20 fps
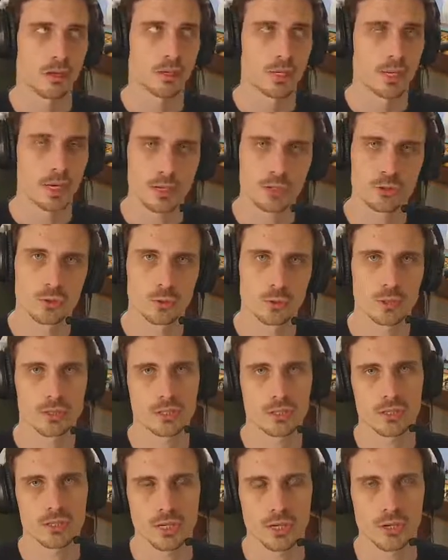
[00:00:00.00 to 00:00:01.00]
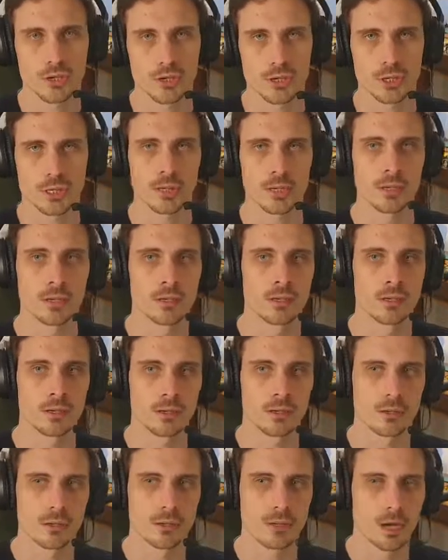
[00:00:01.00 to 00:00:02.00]
Dark tone is essentially
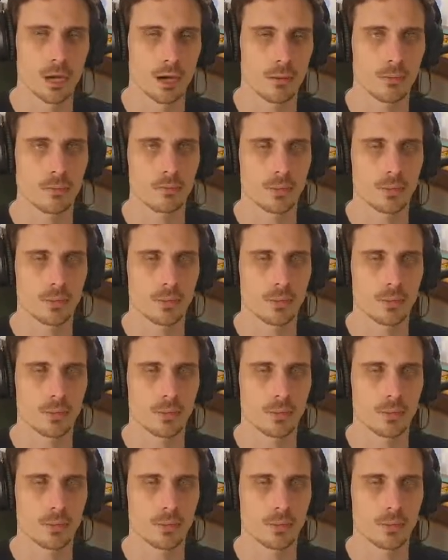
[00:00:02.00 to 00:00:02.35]
Army